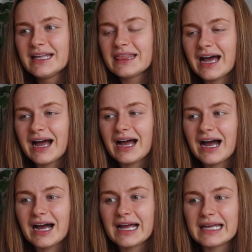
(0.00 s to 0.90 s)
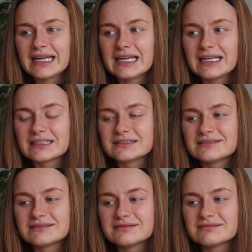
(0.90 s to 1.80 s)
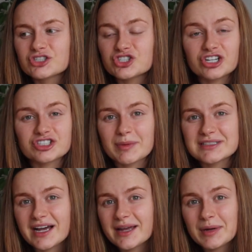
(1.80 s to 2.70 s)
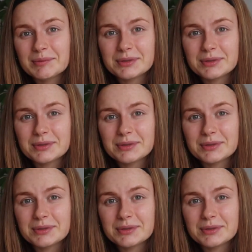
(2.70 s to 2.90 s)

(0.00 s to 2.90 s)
that I structure my time and